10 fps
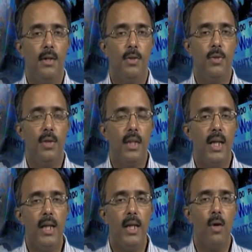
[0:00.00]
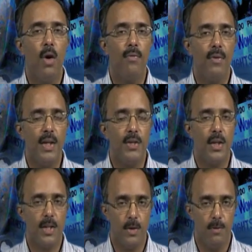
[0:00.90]
to think of nature
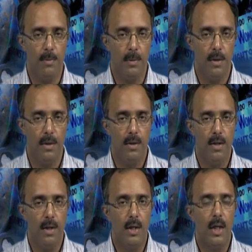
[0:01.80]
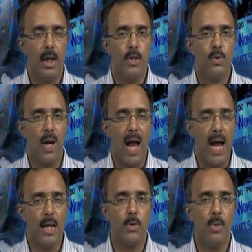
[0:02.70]
as a woman is to
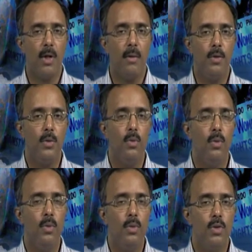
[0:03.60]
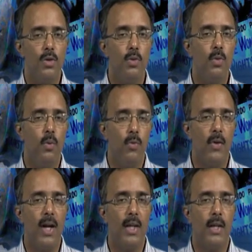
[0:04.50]
actually do two
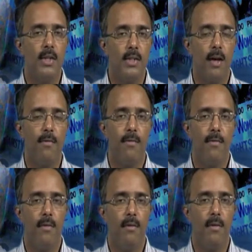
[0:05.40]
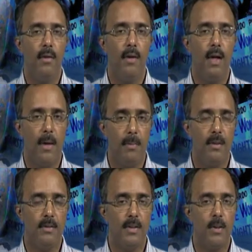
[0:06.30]
very tough,
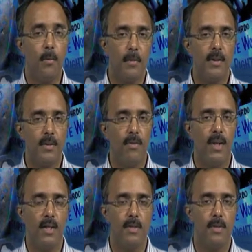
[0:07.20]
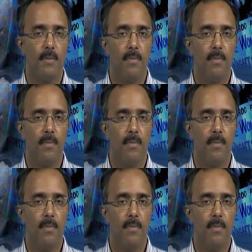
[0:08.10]
unpleasant, and oppressive things.